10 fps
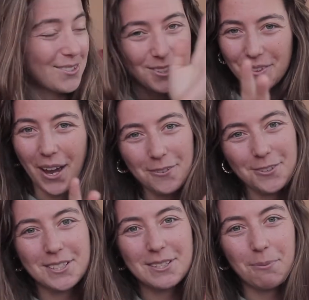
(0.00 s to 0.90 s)
so that
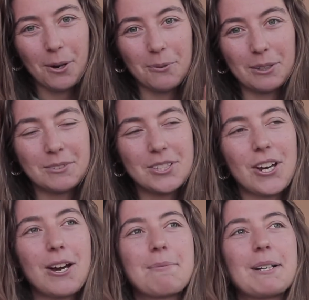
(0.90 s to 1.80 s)
was part 1 of the
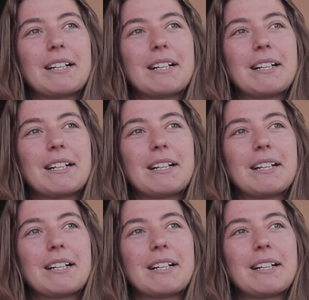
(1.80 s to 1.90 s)
job.